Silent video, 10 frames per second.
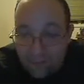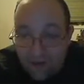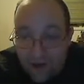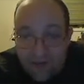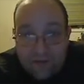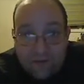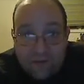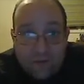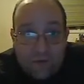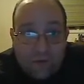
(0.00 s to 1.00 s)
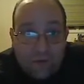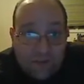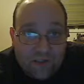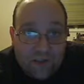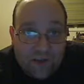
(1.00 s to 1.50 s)
Pray that the Lord will
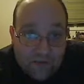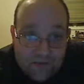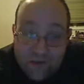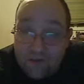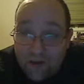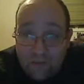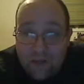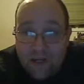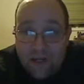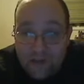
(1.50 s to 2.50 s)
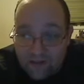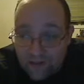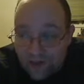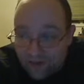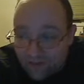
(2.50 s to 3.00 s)
let enough stuff come in and,
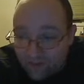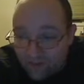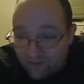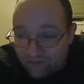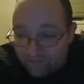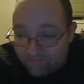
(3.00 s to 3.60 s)
and uh,